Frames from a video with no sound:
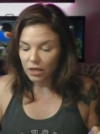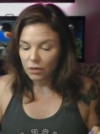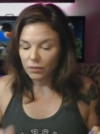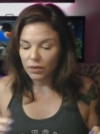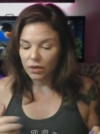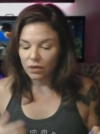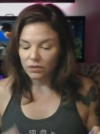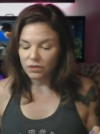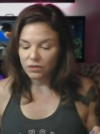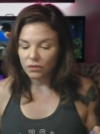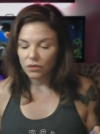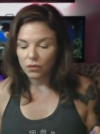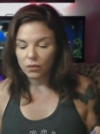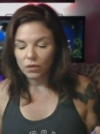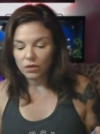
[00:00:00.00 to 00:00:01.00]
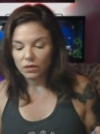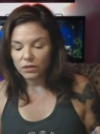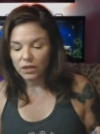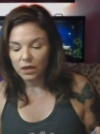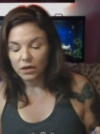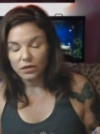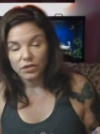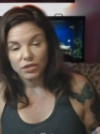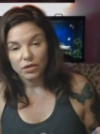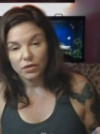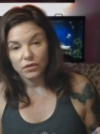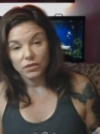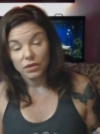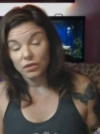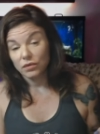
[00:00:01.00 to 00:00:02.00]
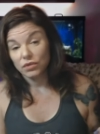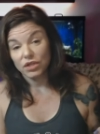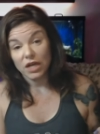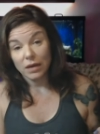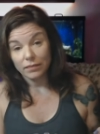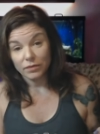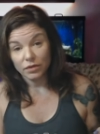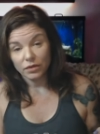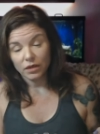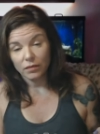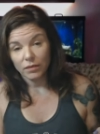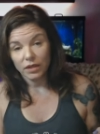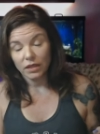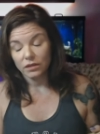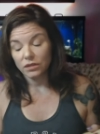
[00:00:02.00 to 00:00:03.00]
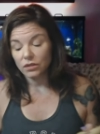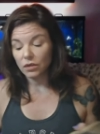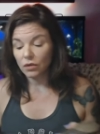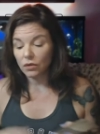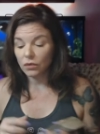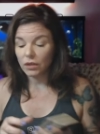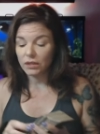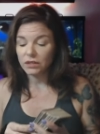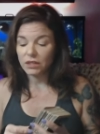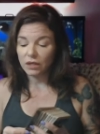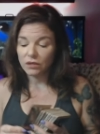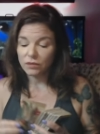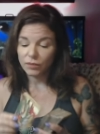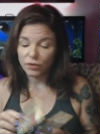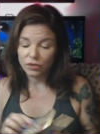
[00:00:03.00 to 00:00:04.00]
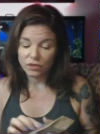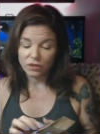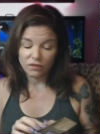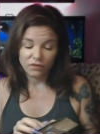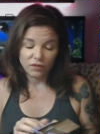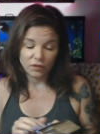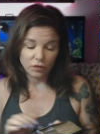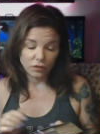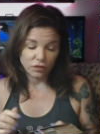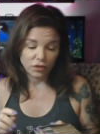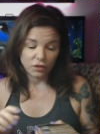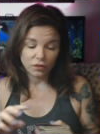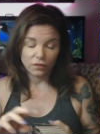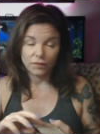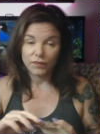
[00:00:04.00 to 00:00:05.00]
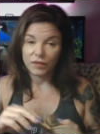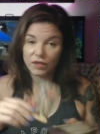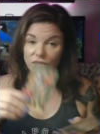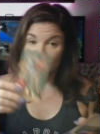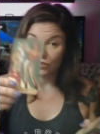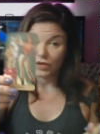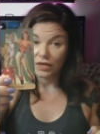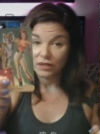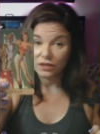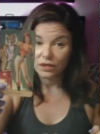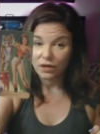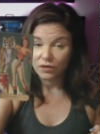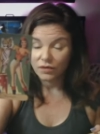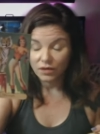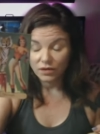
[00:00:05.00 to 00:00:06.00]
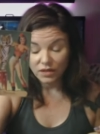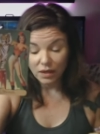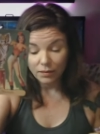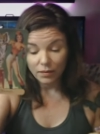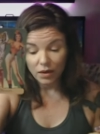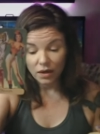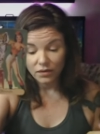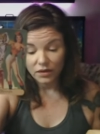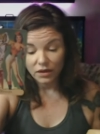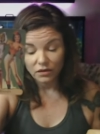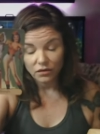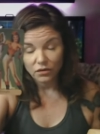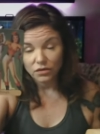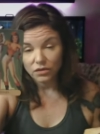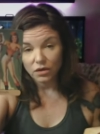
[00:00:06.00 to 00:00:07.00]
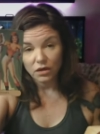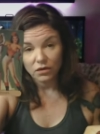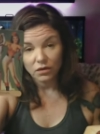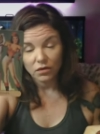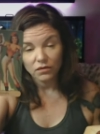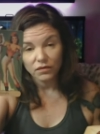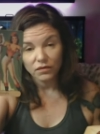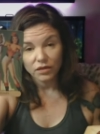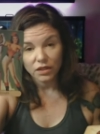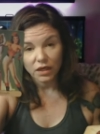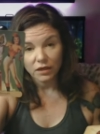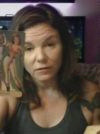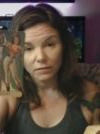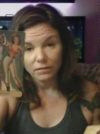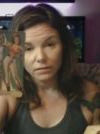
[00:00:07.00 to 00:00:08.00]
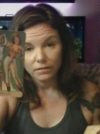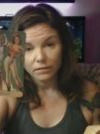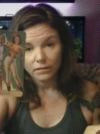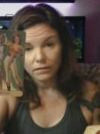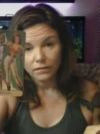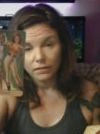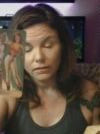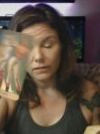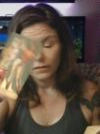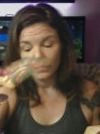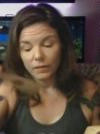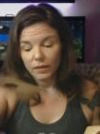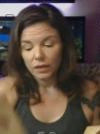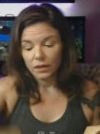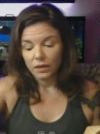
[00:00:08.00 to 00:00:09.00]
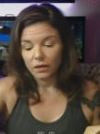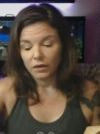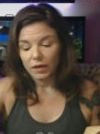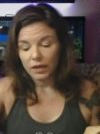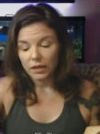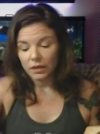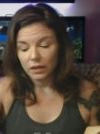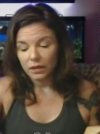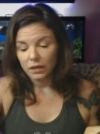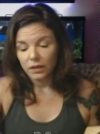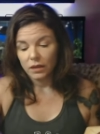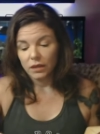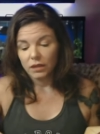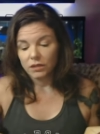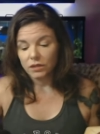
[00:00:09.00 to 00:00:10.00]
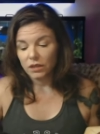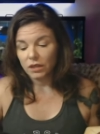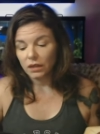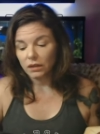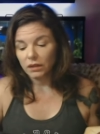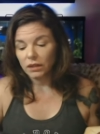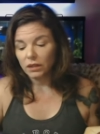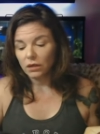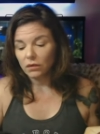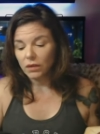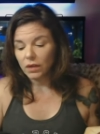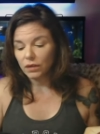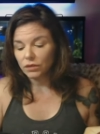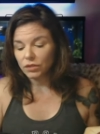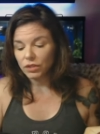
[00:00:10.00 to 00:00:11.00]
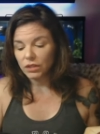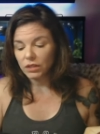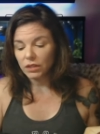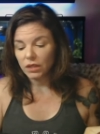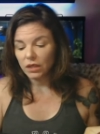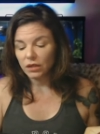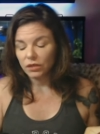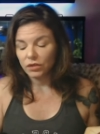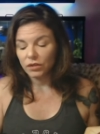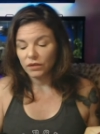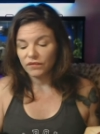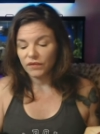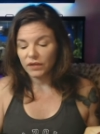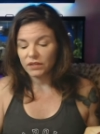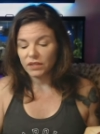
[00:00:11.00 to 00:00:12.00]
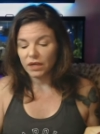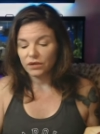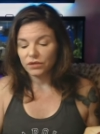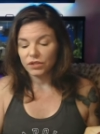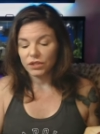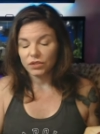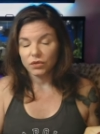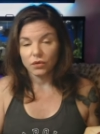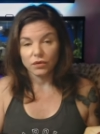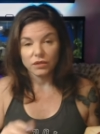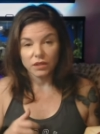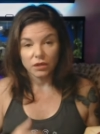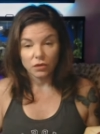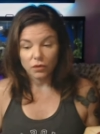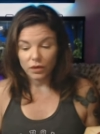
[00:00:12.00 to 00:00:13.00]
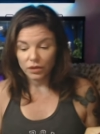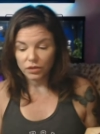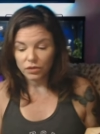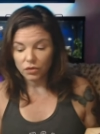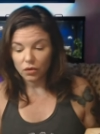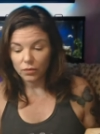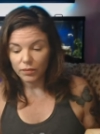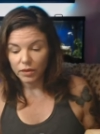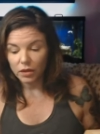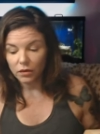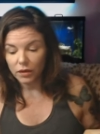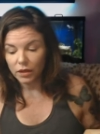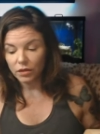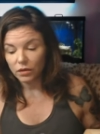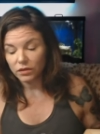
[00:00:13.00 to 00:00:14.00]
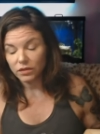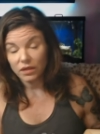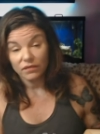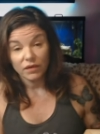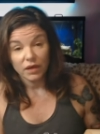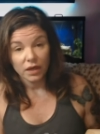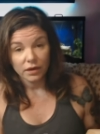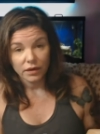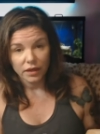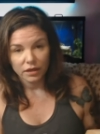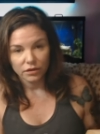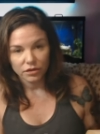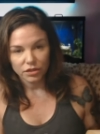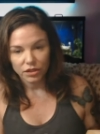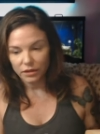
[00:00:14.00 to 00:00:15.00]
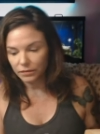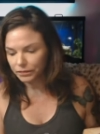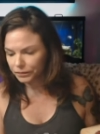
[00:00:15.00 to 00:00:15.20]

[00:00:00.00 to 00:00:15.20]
But also the World card shows a new chapter coming in. So let's see how this person views you. The Strength card, there's that bond that grows stronger over time, all right? So you got a Leo energy, you have fixed energy, Taurus, Leo, Aquarius, Scorpio, and you also have air energy,